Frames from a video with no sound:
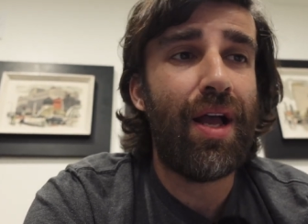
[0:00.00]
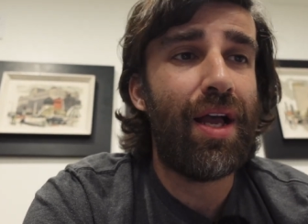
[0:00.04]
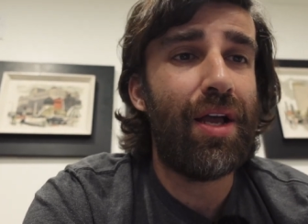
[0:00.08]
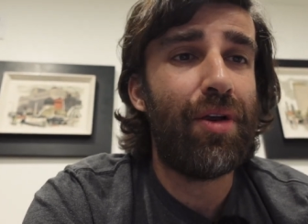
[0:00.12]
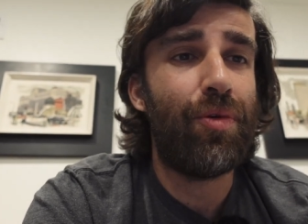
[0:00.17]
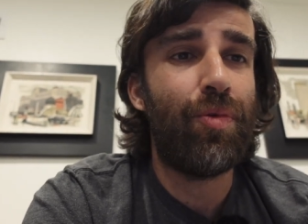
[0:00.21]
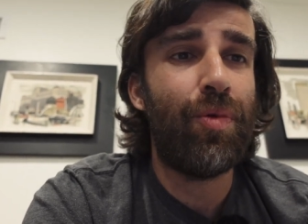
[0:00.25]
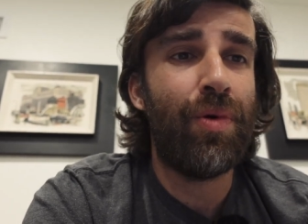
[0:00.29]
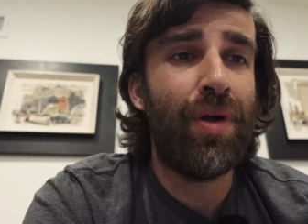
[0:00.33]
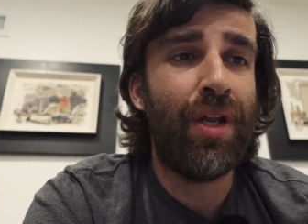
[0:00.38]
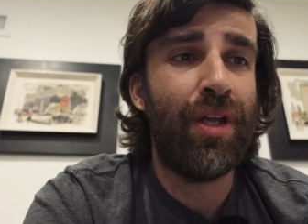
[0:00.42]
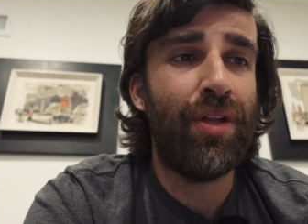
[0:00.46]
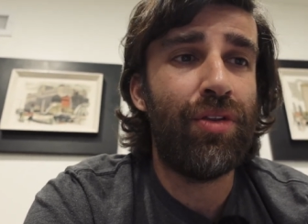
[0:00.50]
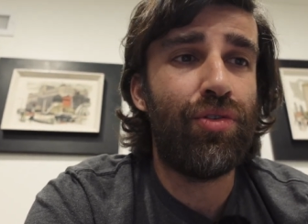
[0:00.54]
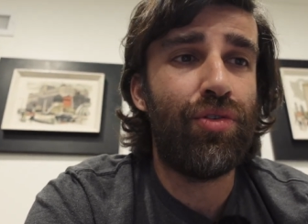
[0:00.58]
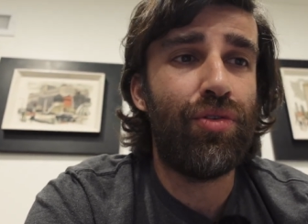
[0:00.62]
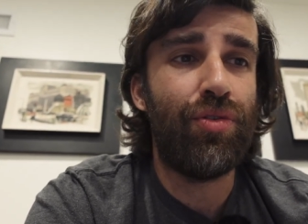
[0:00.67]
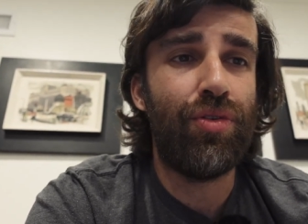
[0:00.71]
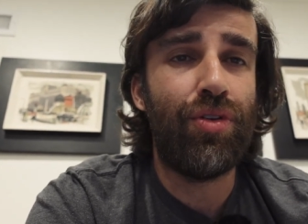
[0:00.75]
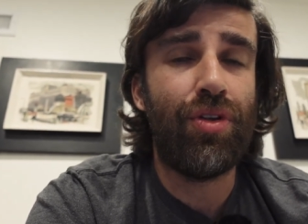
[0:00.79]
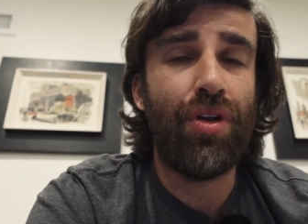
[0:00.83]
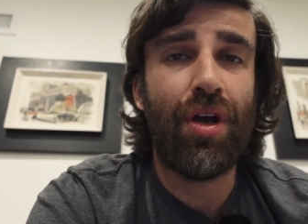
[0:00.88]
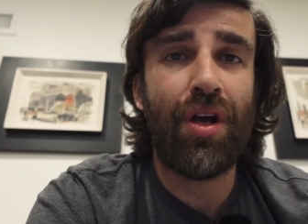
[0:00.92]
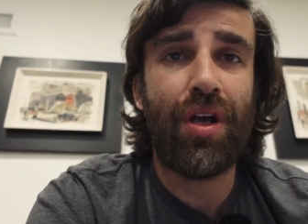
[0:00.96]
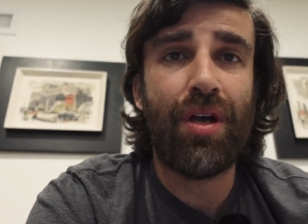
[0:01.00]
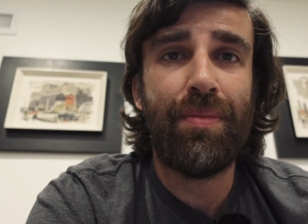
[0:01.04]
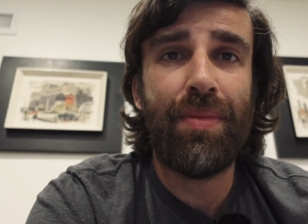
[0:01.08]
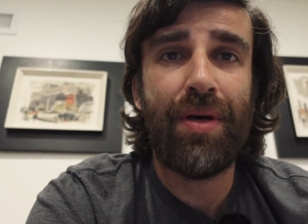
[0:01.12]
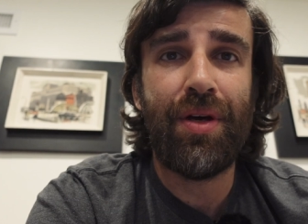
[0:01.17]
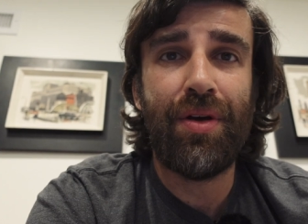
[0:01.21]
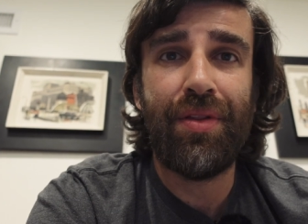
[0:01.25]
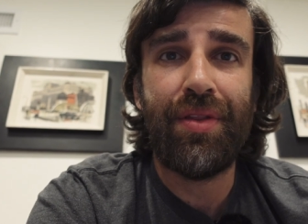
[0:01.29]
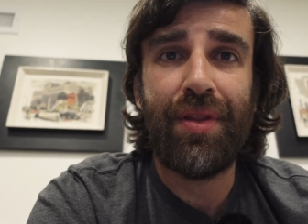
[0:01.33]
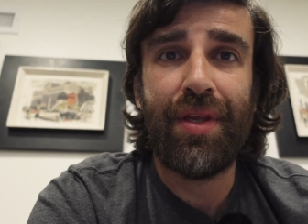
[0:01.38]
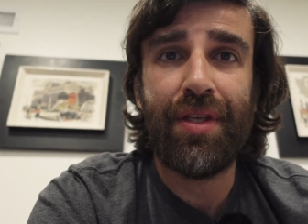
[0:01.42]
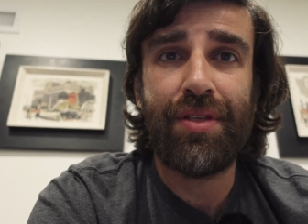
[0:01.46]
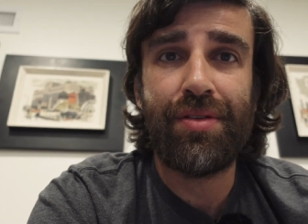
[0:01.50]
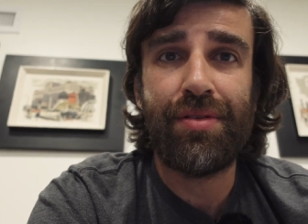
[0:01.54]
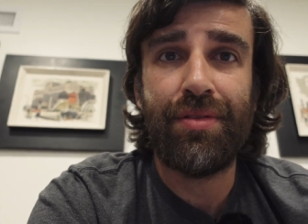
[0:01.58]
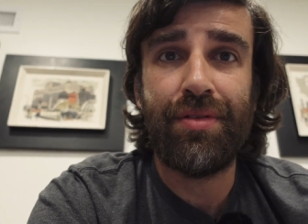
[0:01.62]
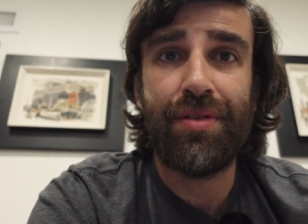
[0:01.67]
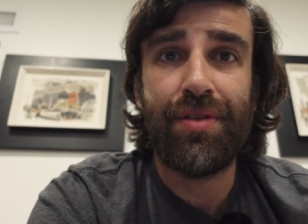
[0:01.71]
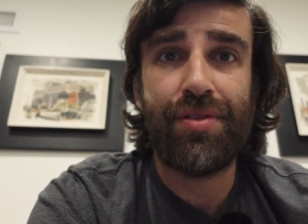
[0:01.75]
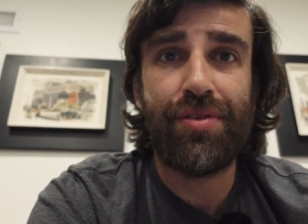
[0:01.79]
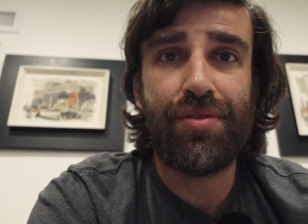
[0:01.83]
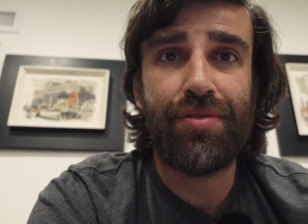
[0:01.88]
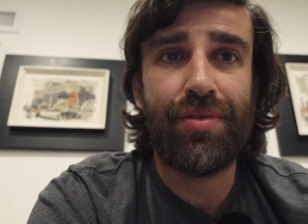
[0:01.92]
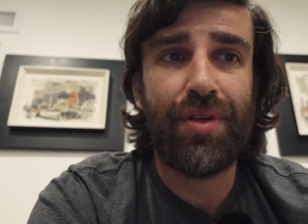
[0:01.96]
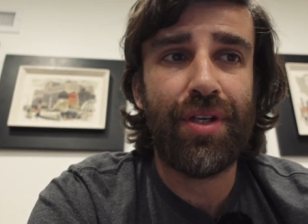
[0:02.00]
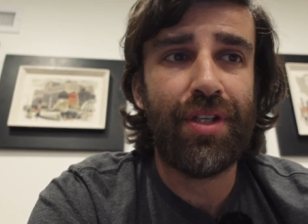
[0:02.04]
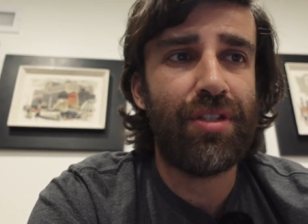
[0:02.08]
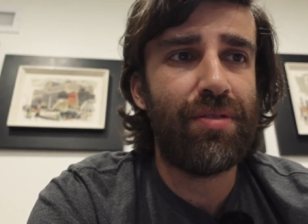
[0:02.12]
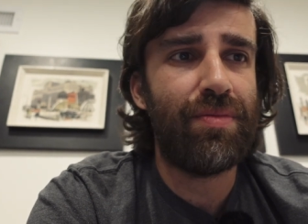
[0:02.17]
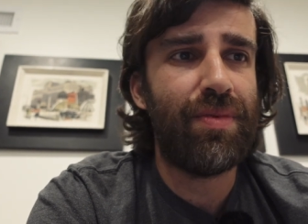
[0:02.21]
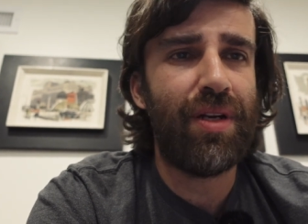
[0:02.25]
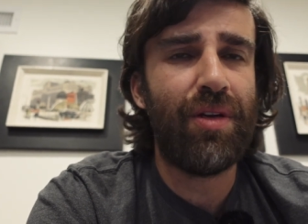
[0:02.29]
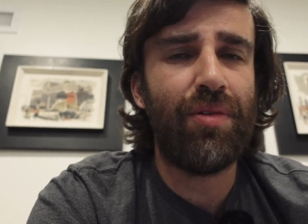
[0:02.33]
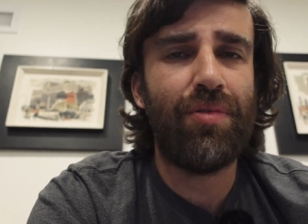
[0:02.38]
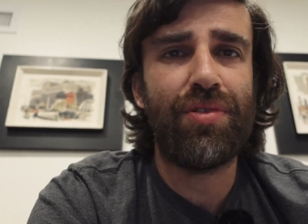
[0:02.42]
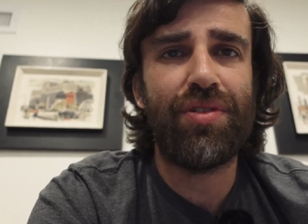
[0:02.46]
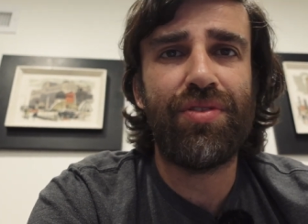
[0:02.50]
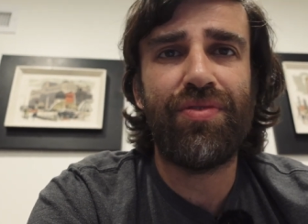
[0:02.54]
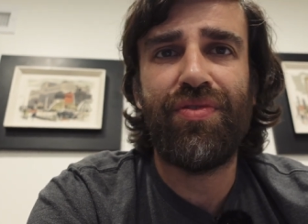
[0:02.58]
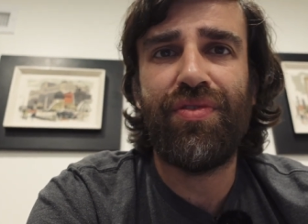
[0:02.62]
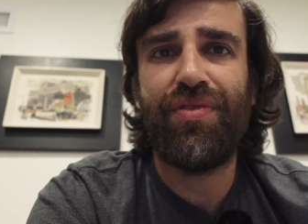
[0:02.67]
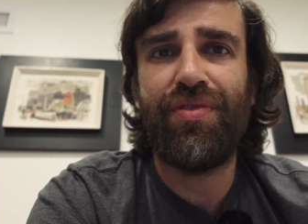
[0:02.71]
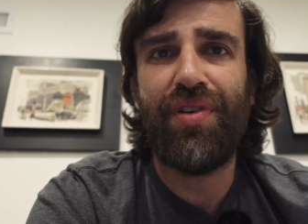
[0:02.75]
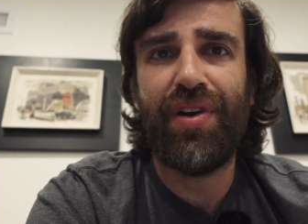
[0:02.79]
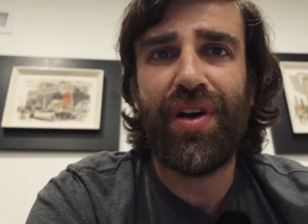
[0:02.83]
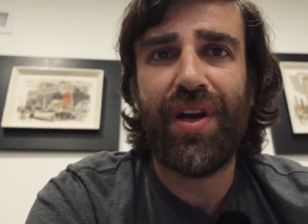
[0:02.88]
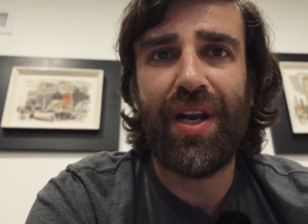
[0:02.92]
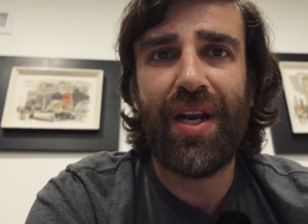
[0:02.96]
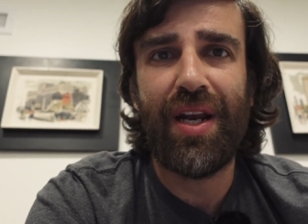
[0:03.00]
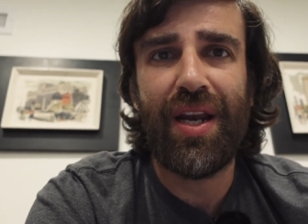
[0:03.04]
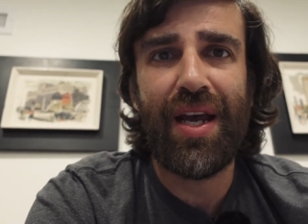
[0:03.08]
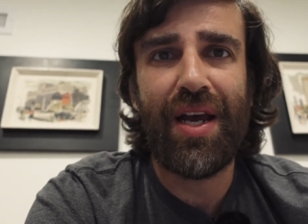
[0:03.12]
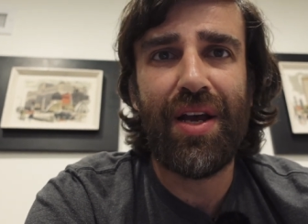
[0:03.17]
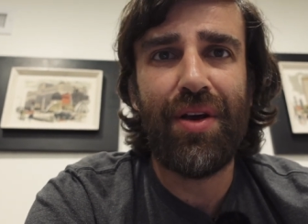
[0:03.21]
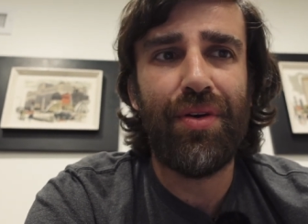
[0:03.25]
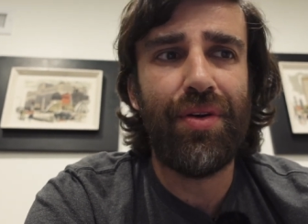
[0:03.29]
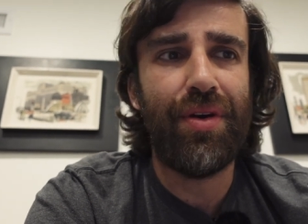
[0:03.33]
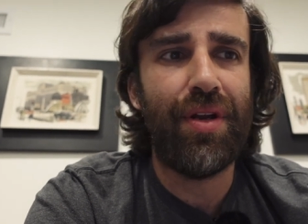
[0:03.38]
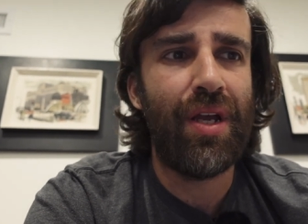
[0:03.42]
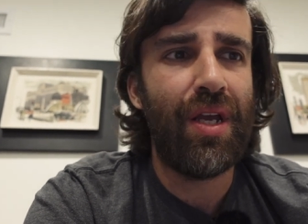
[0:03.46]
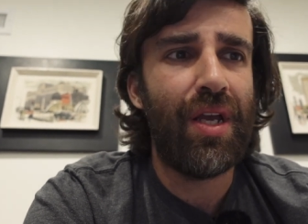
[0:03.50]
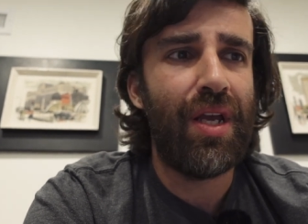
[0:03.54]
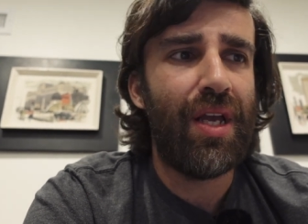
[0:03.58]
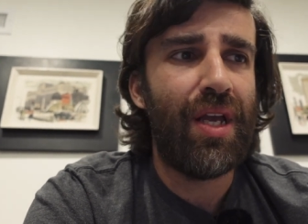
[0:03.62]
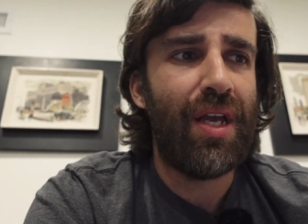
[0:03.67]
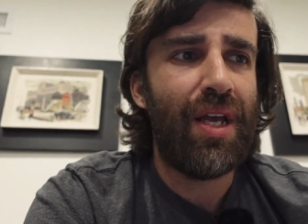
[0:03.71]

I wanted to talk about this in the streets, but it was very loud